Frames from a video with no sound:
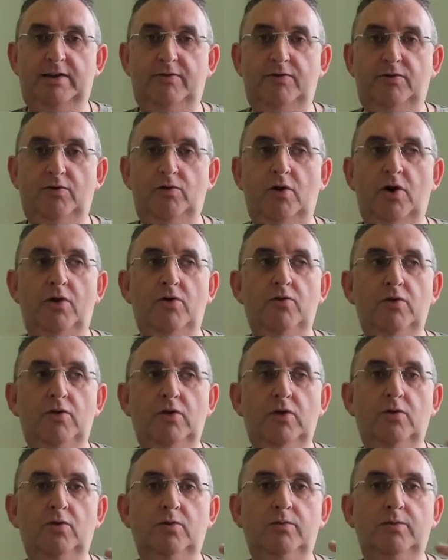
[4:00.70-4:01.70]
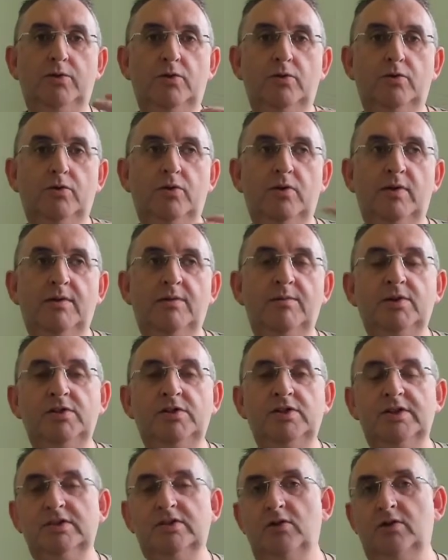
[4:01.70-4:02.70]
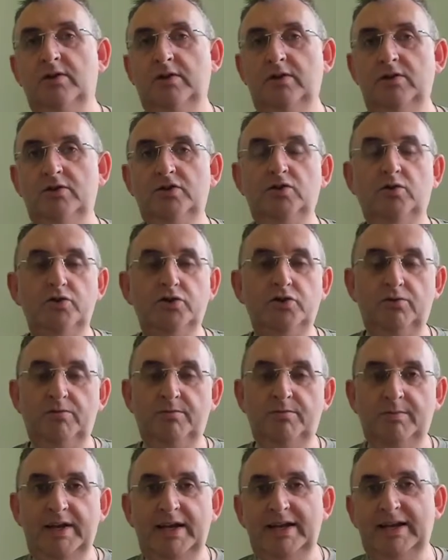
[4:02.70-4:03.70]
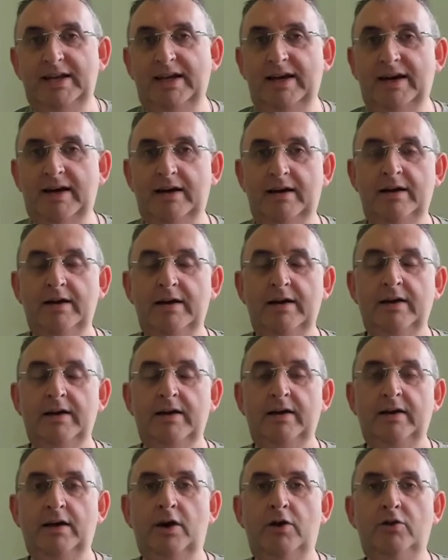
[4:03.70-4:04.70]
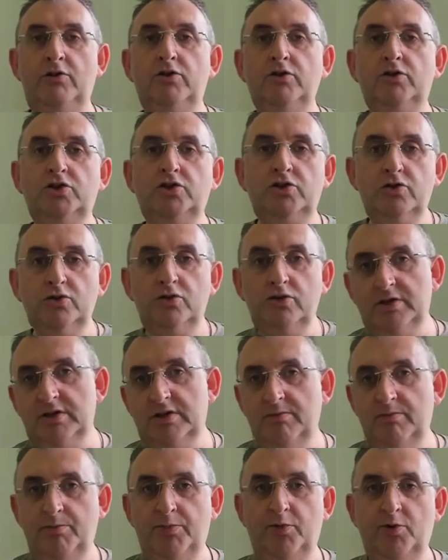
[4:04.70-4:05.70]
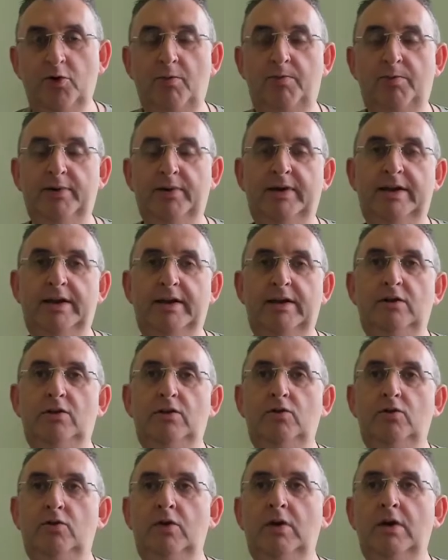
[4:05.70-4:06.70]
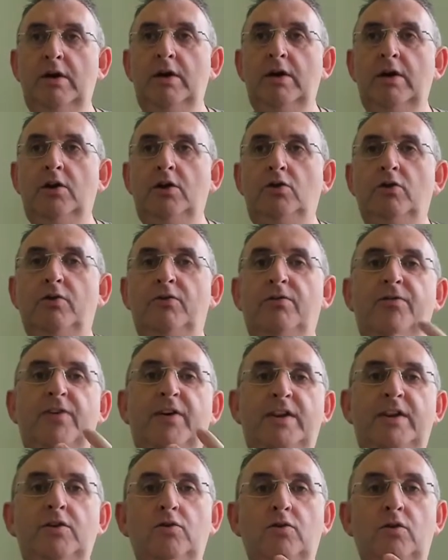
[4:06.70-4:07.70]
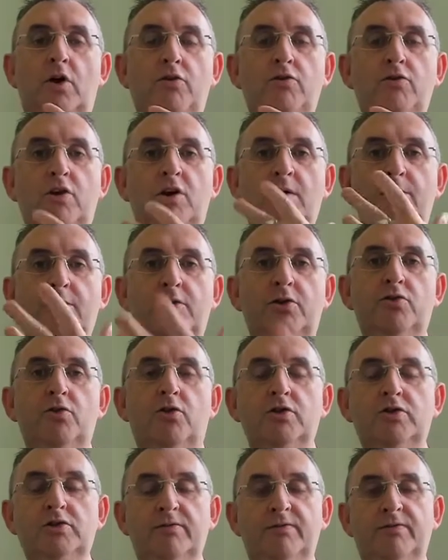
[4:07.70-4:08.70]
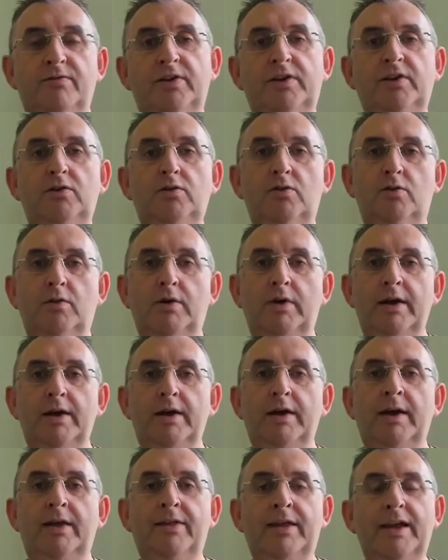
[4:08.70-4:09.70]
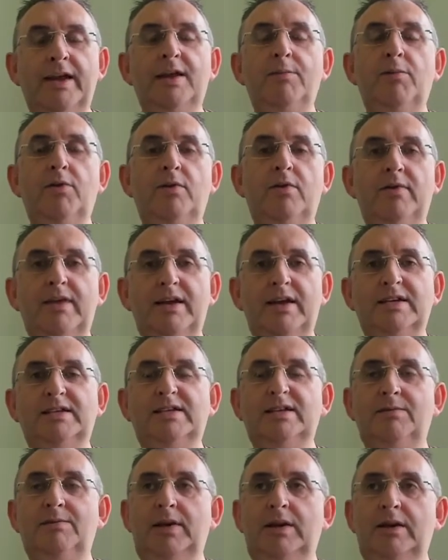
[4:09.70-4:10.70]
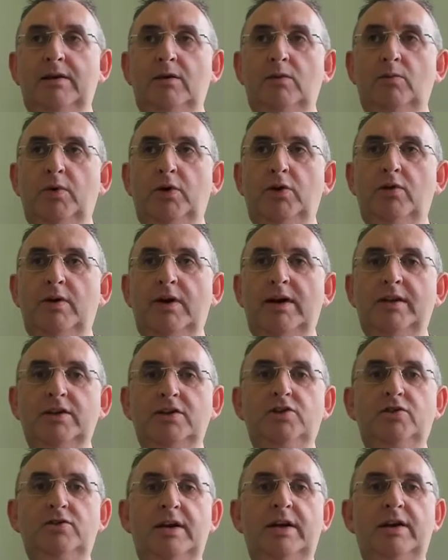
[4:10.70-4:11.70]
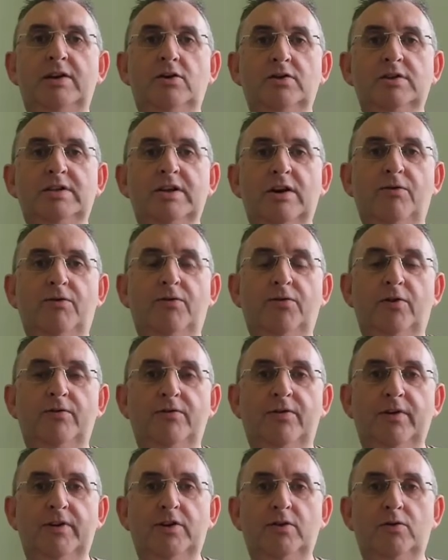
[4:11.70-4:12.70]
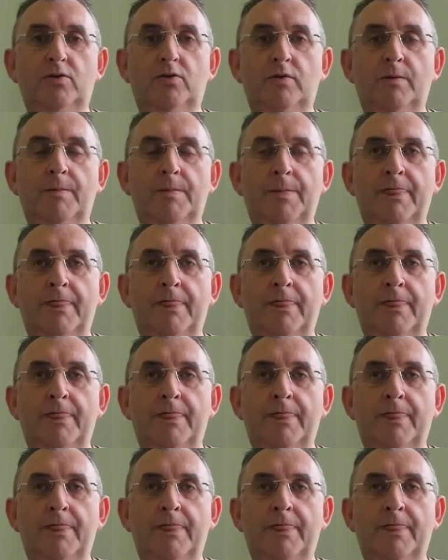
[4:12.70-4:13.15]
of you, how, your images on social media, how you choose them properly, your video, how you come across on video. Think about this. I mean, when you're illustrating yourself on video,